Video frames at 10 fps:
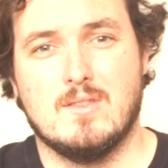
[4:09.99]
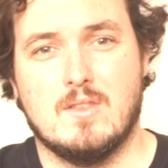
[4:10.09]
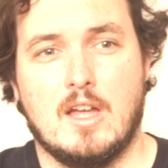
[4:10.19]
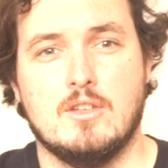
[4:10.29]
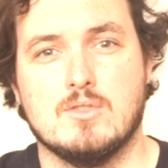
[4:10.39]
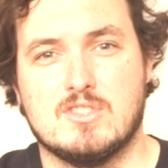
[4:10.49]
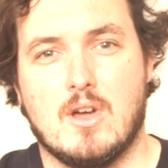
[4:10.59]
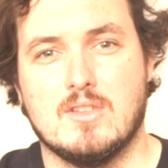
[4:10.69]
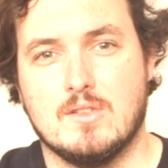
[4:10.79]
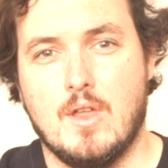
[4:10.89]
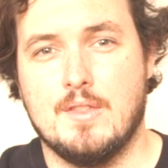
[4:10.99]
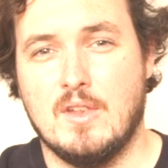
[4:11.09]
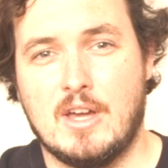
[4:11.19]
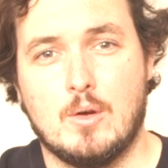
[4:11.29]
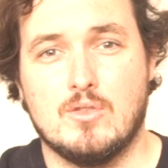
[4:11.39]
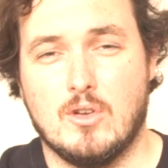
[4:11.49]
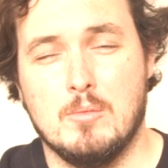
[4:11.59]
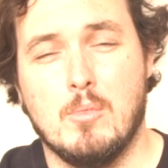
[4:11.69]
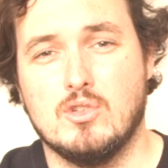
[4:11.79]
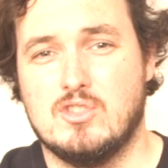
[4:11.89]
and you'll start to learn the language on a
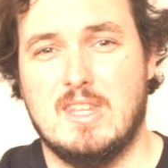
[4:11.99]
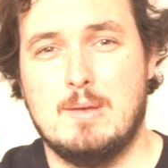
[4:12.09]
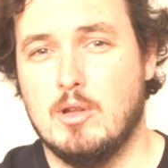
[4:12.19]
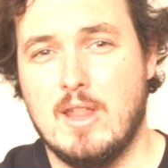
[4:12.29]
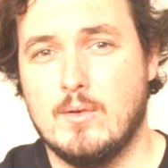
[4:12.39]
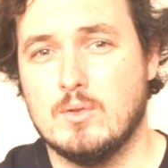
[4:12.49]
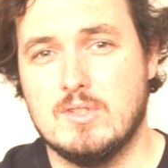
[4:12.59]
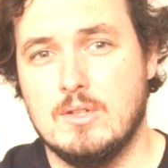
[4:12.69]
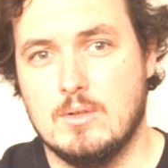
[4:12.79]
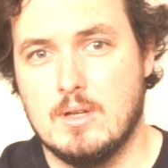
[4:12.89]
much deeper level too.